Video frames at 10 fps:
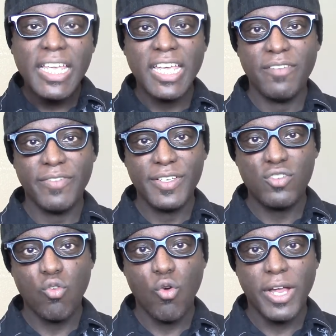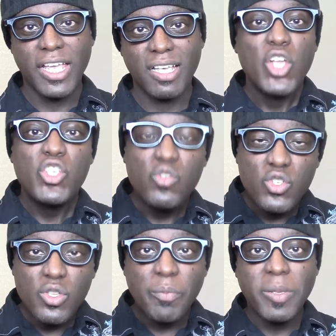inventory, to
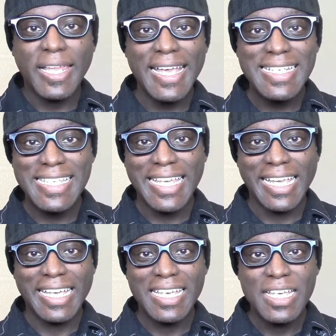do the planting,